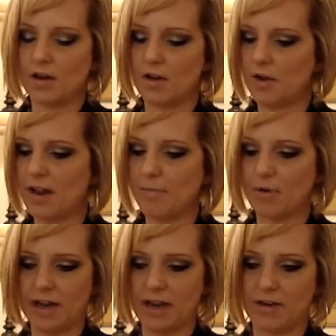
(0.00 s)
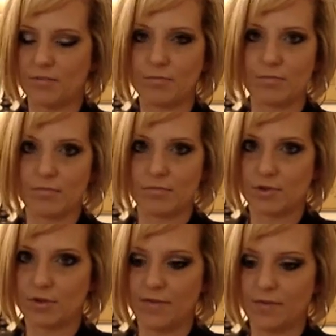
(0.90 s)
no name brand,
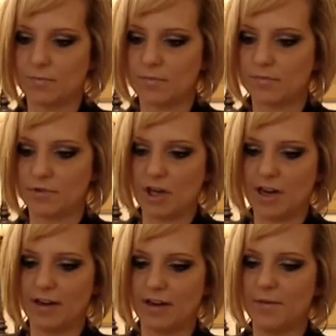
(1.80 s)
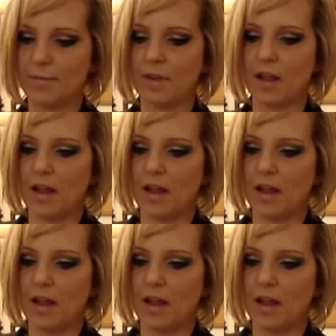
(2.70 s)
straight from China.